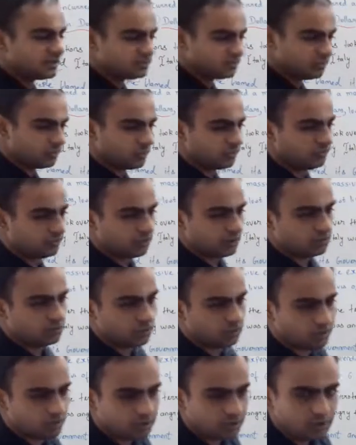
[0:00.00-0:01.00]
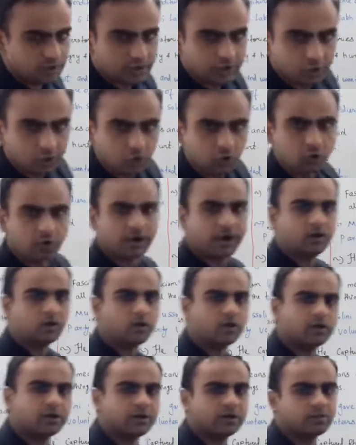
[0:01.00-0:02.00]
for World War II had
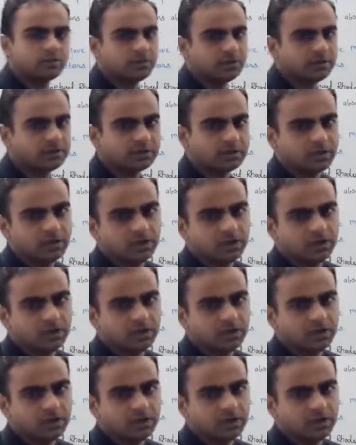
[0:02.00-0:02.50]
already been